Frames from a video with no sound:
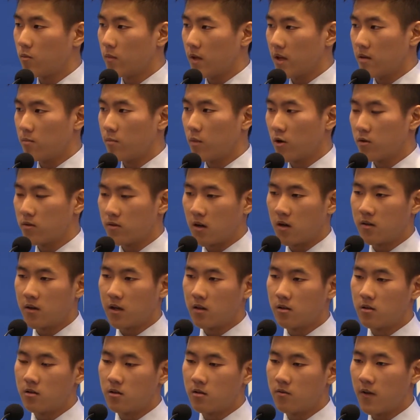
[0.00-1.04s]
in both
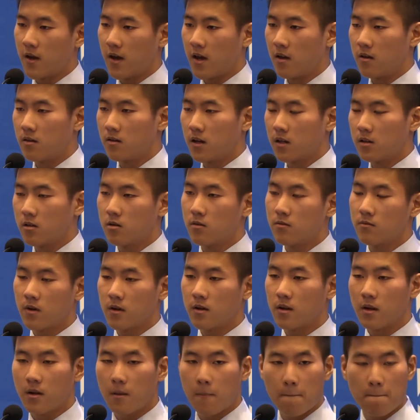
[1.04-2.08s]
non-dilutive and dilutive
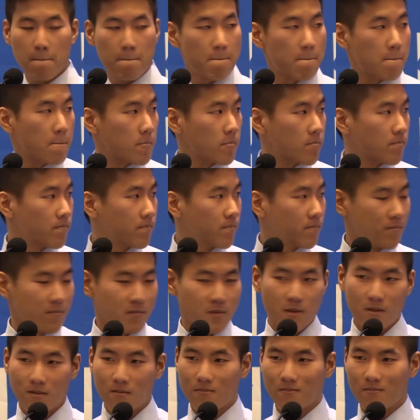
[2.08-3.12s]
funding.
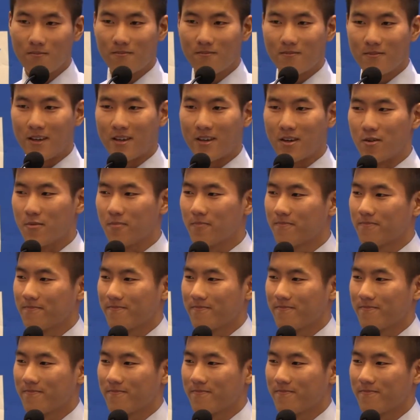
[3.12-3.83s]
Thank you.